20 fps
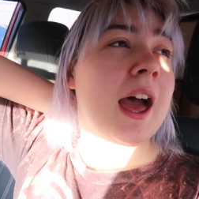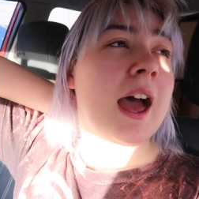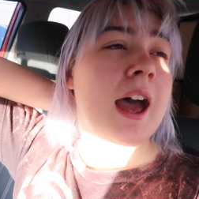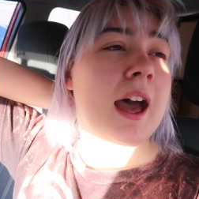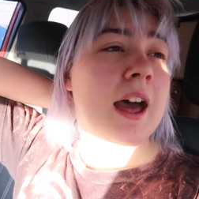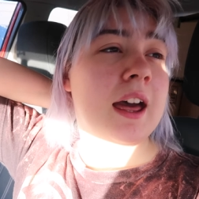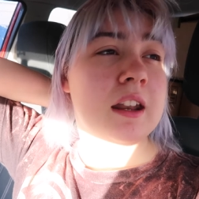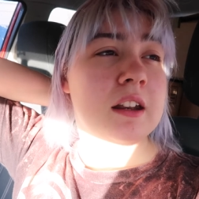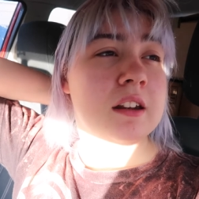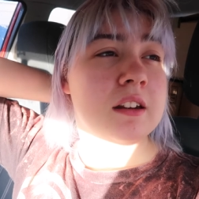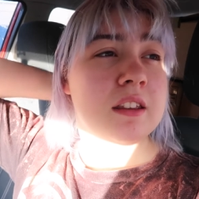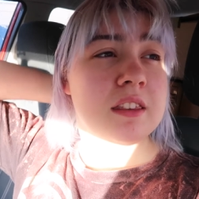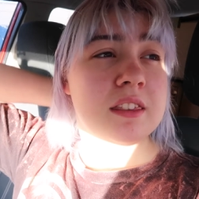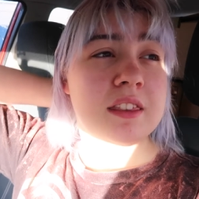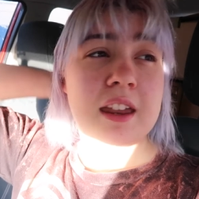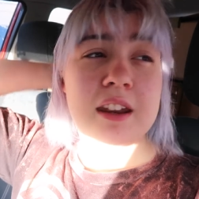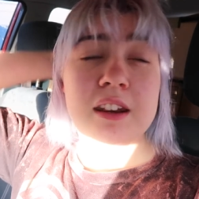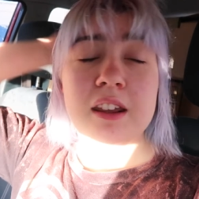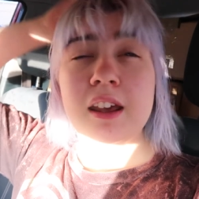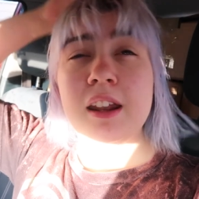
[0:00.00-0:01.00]
and
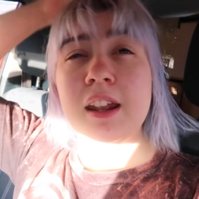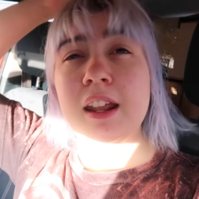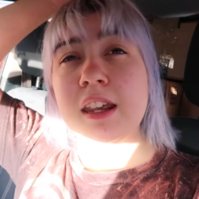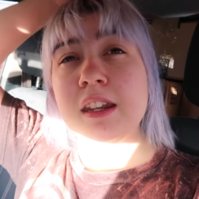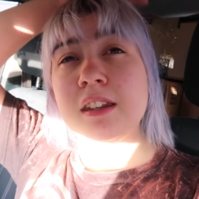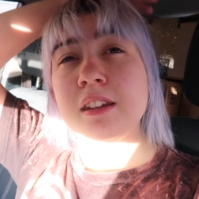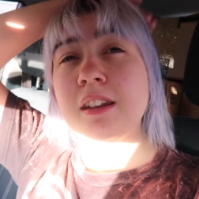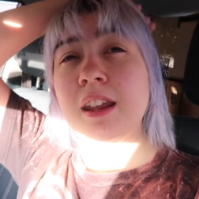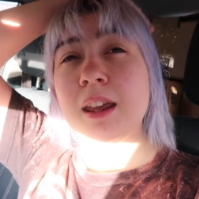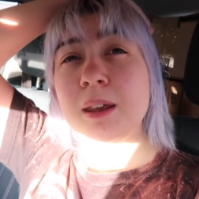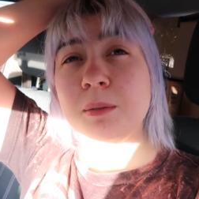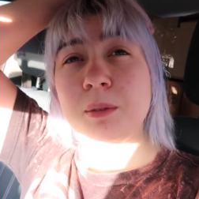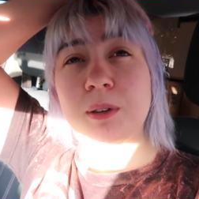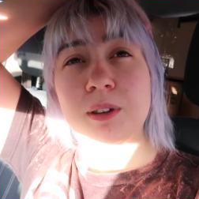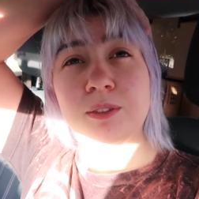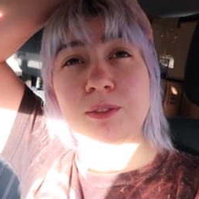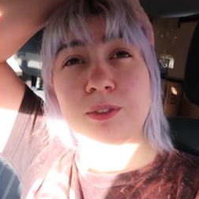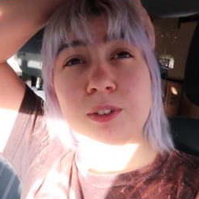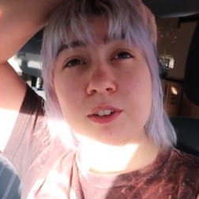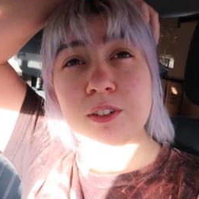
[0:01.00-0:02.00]
then at a later date we
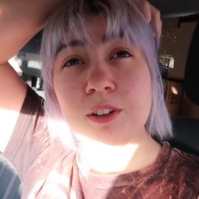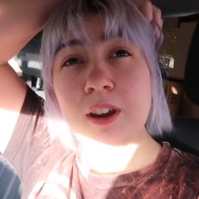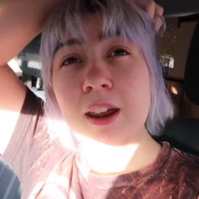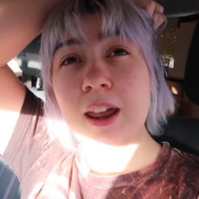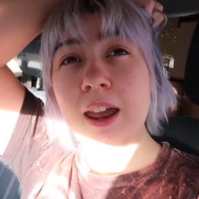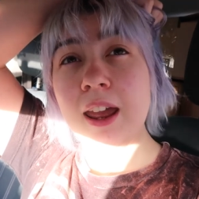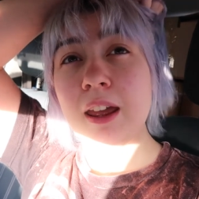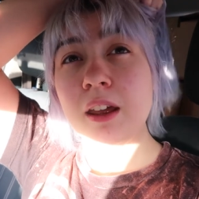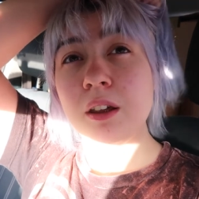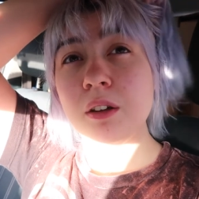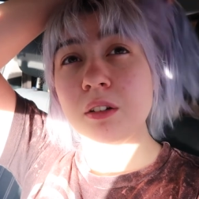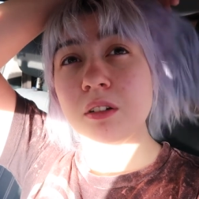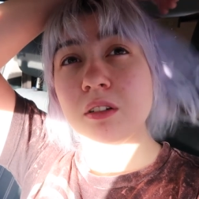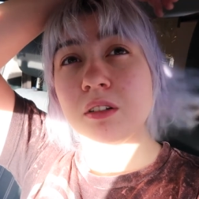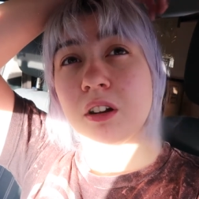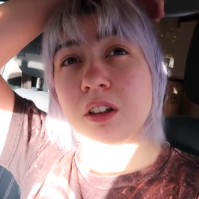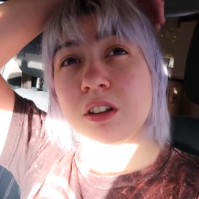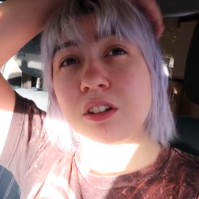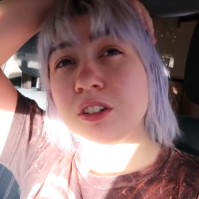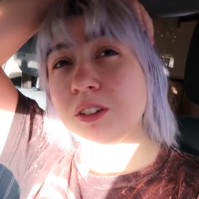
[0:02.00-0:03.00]
can figure it
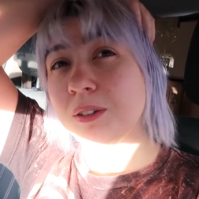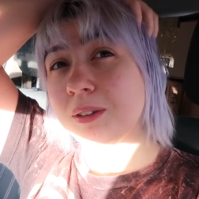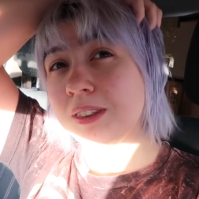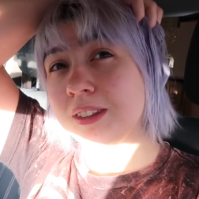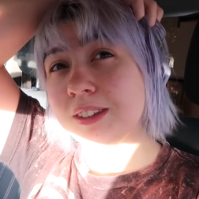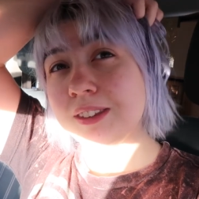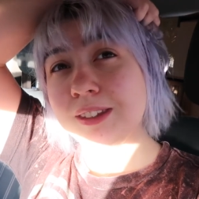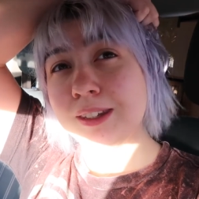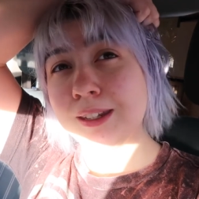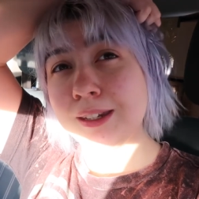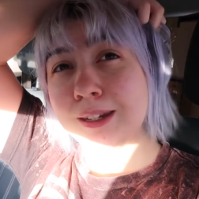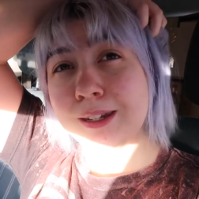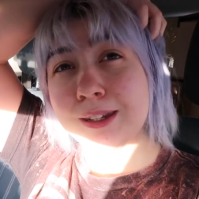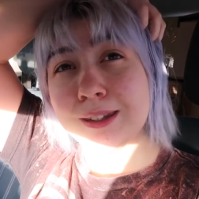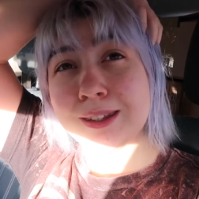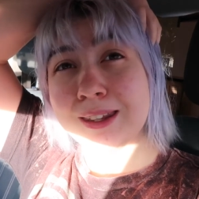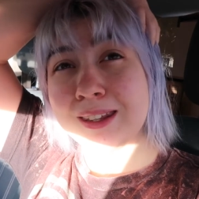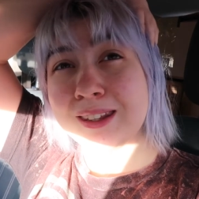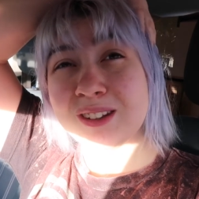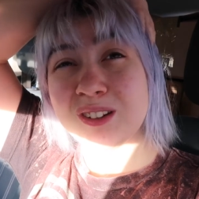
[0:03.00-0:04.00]
like doing the
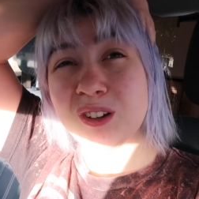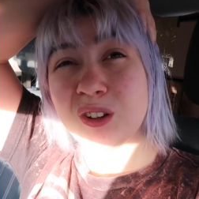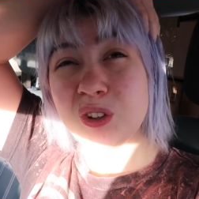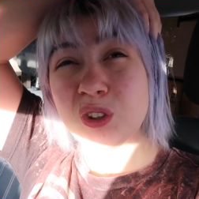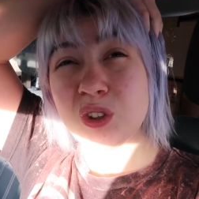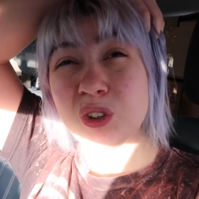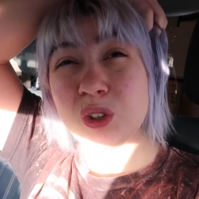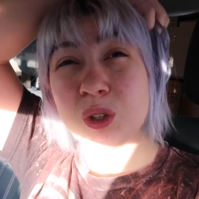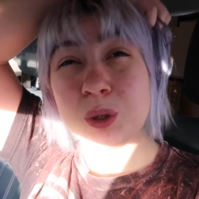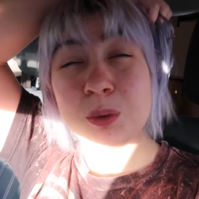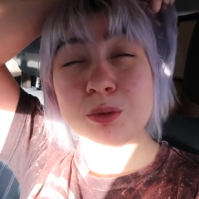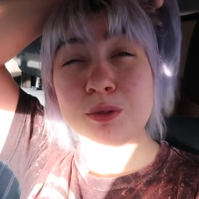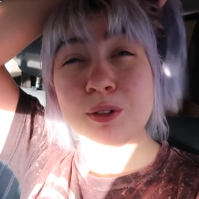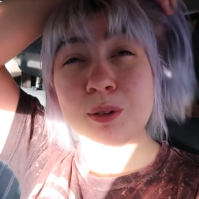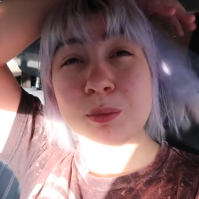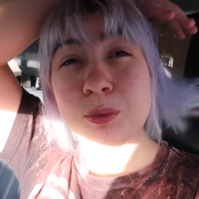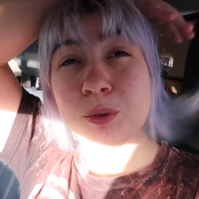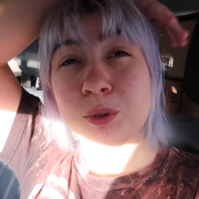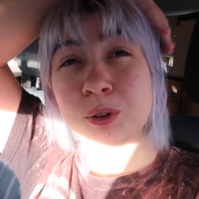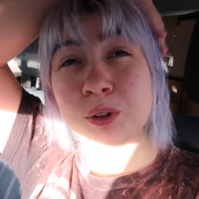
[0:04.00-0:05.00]
ceiling. It's not super
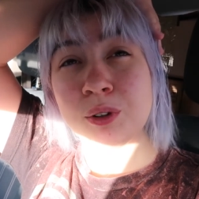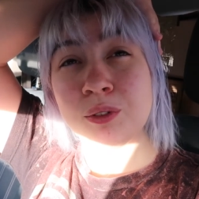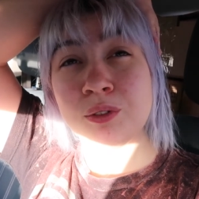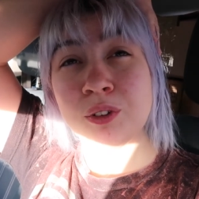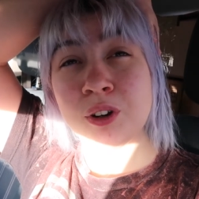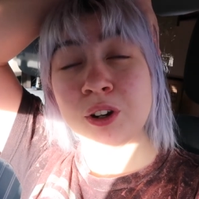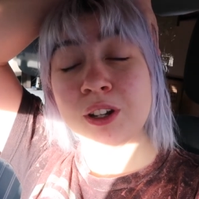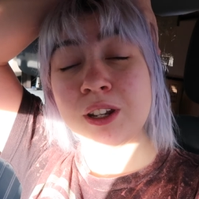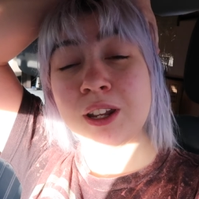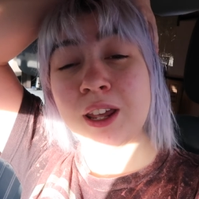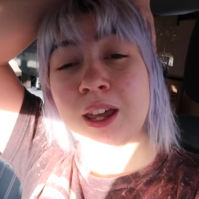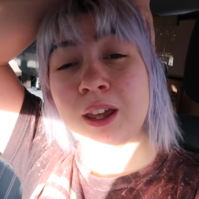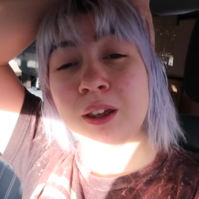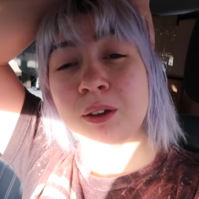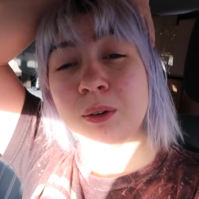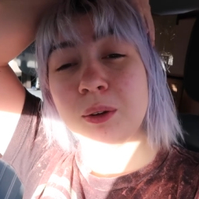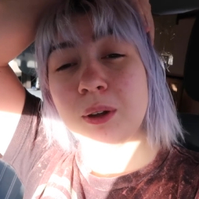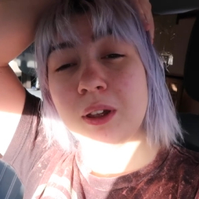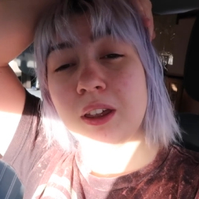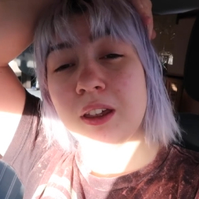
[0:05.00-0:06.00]
important right
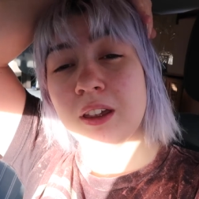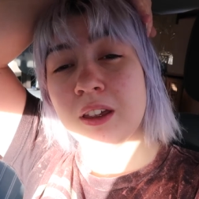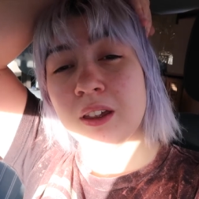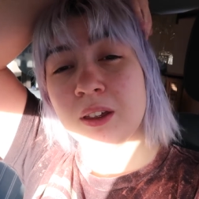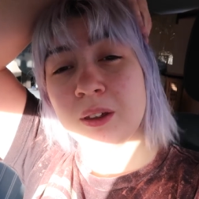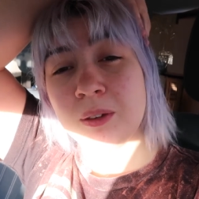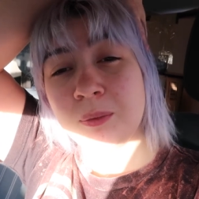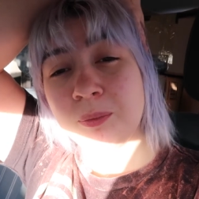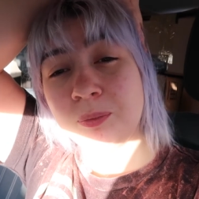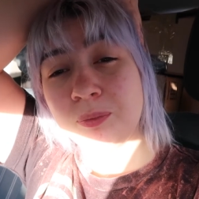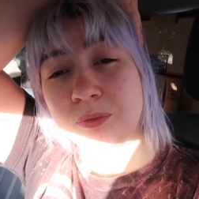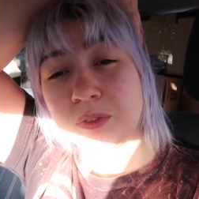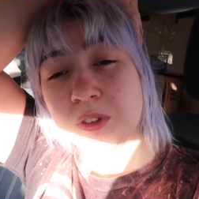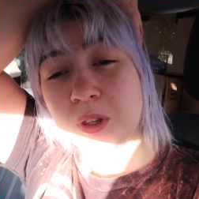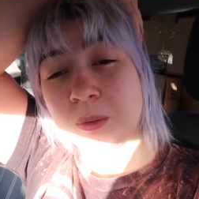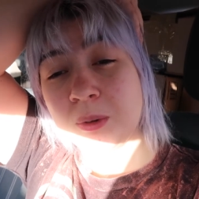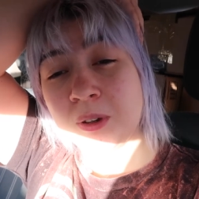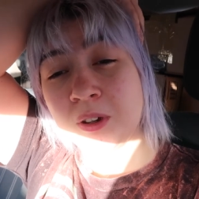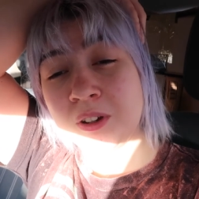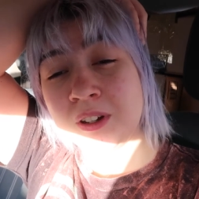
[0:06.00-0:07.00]
now, um,
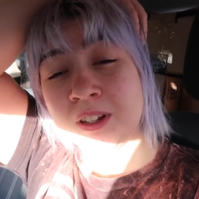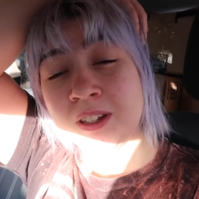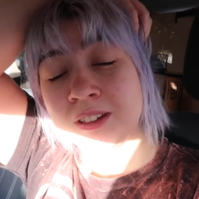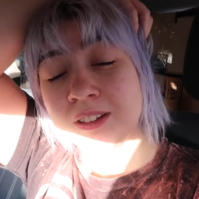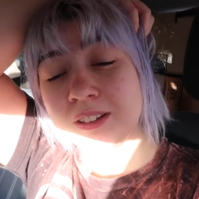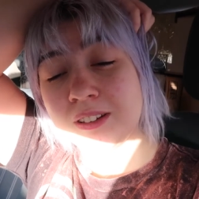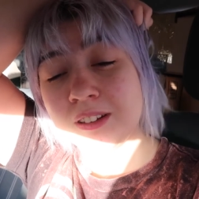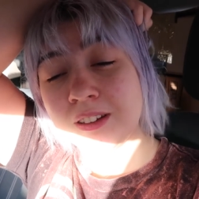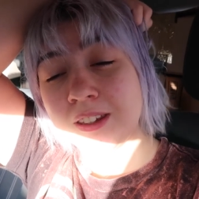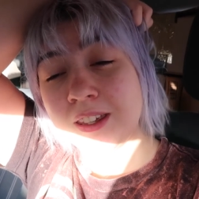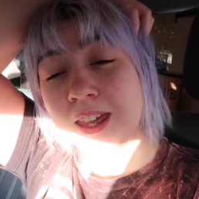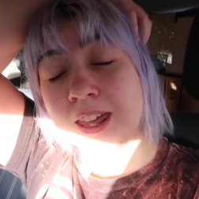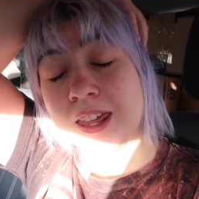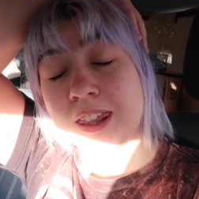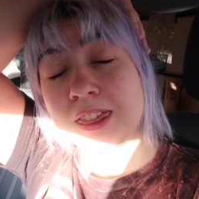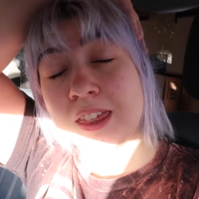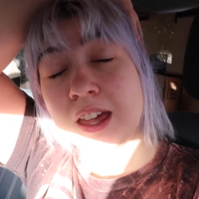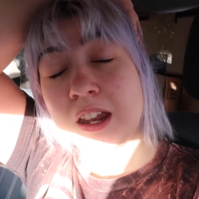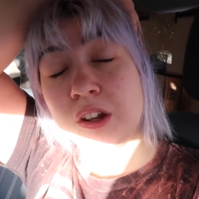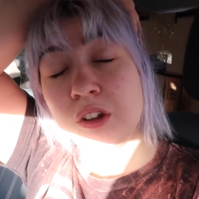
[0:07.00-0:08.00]
to be honest. Like
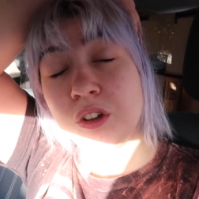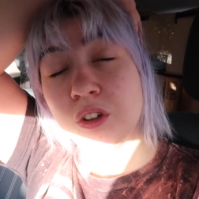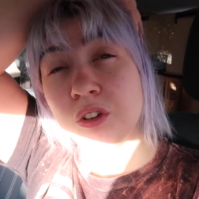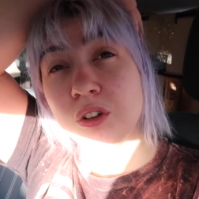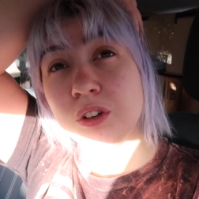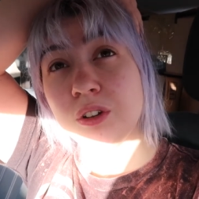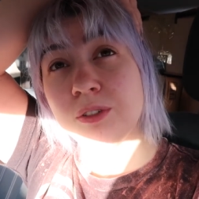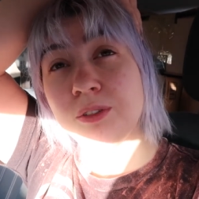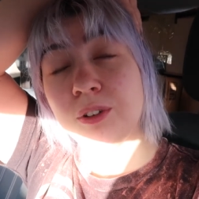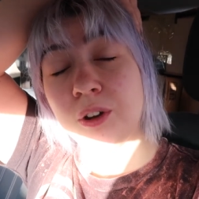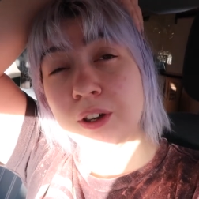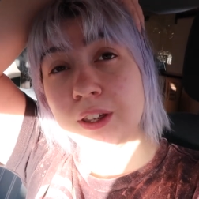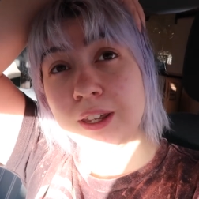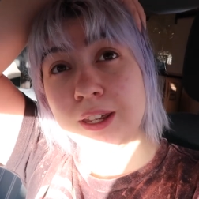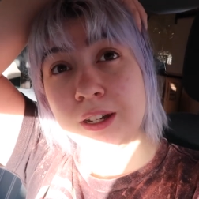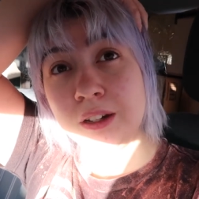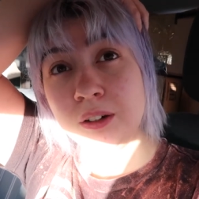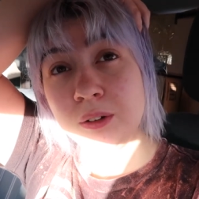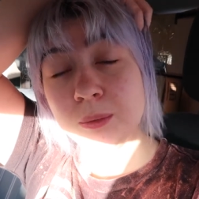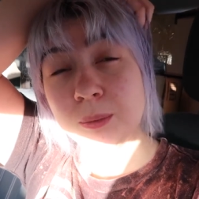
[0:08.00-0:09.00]
they look
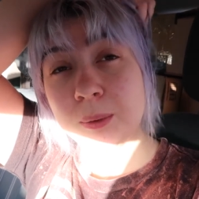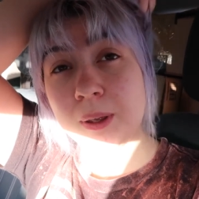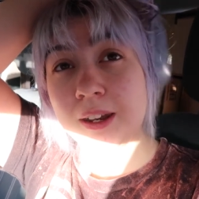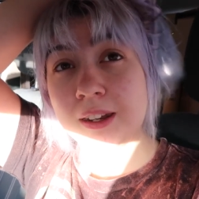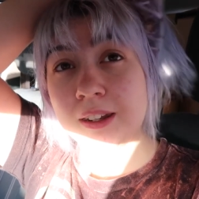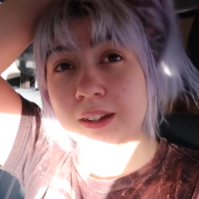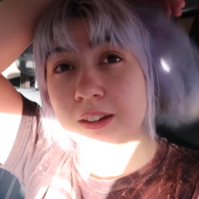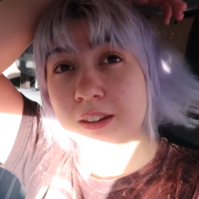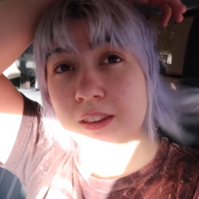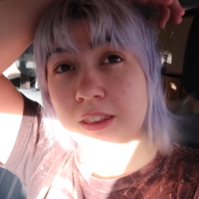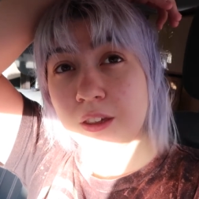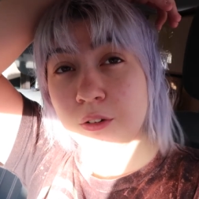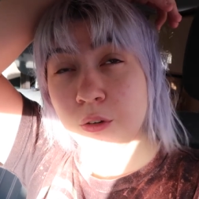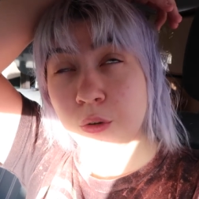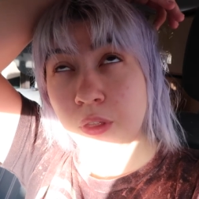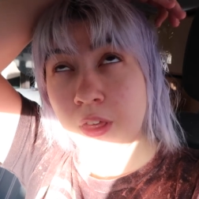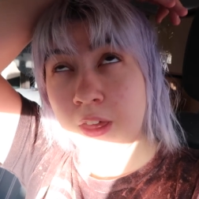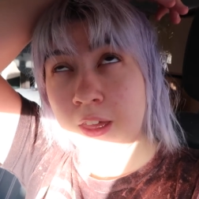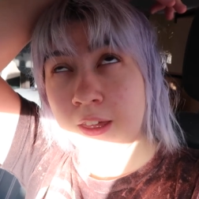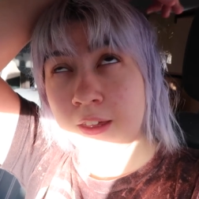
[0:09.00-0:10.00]
fine when they're
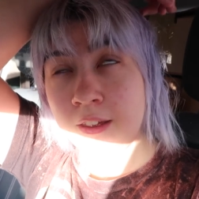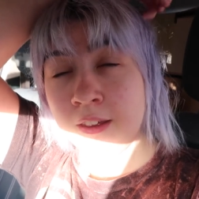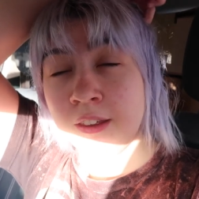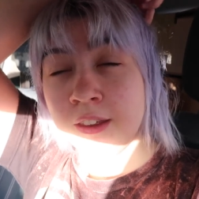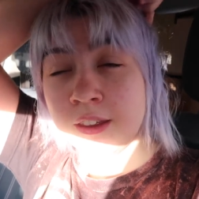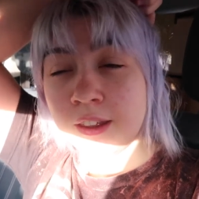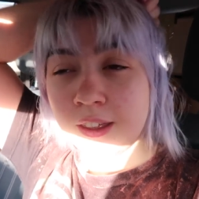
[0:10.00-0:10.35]
all there.